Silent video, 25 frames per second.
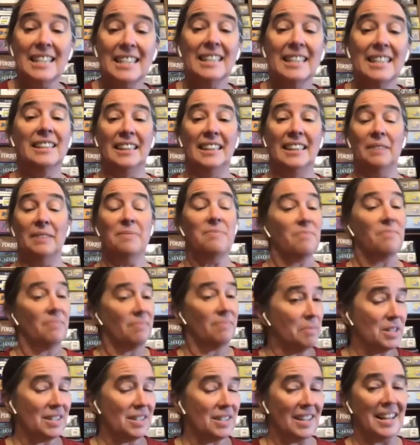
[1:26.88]

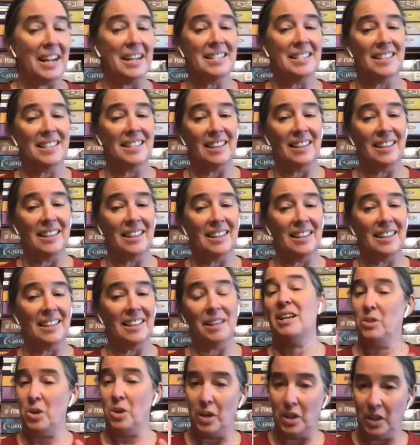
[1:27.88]
and
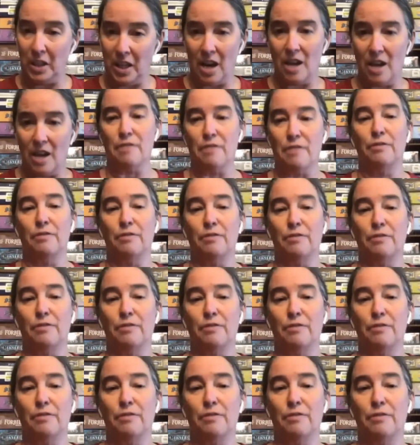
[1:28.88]
ideally, let me say
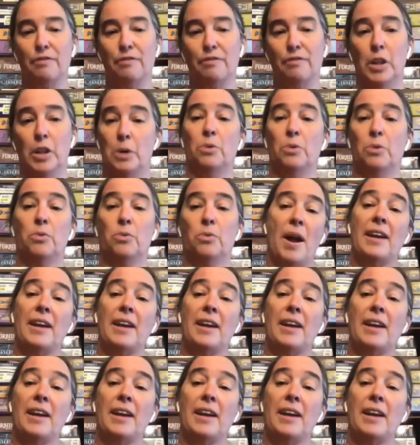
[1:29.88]
ideally, because there are a
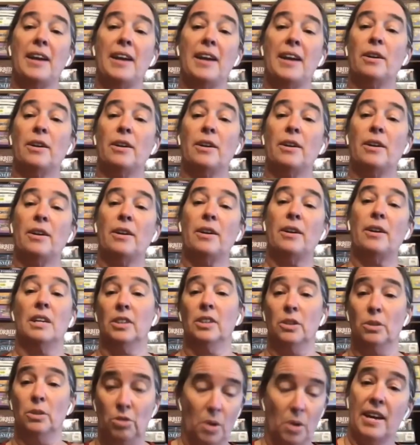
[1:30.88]
lot of lone
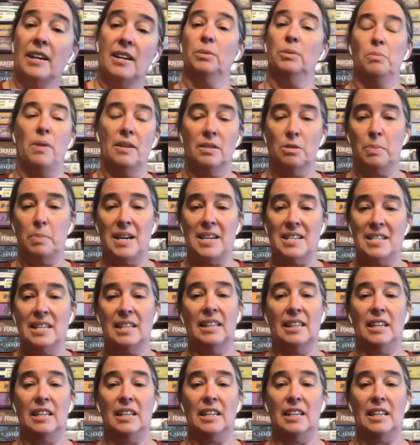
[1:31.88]
writers out there who don't
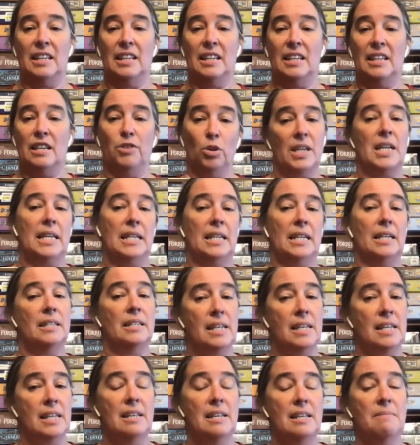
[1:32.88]
have that kind of a review
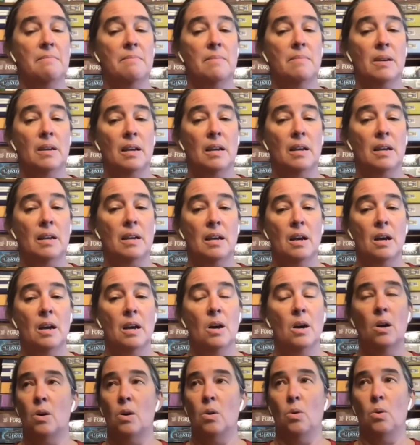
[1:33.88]
process. But ideally,
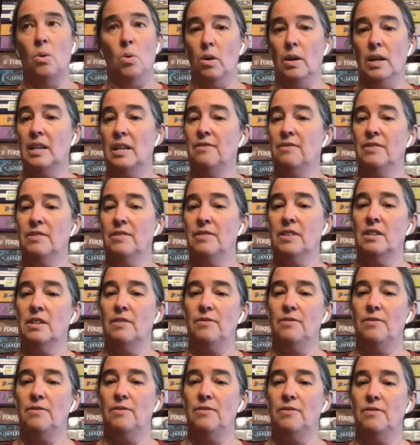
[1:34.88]
if you're working in a
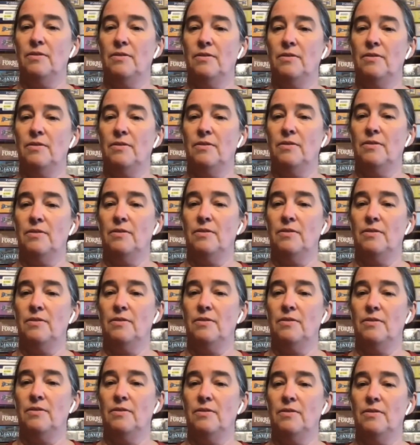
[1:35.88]
team, or
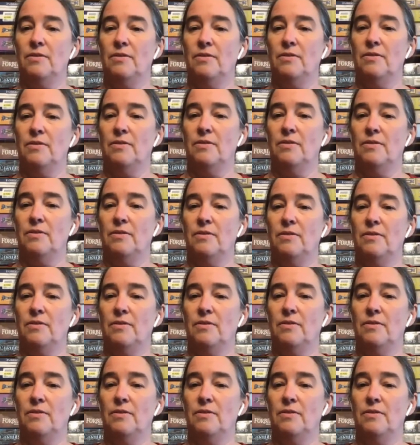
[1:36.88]
even if you've got,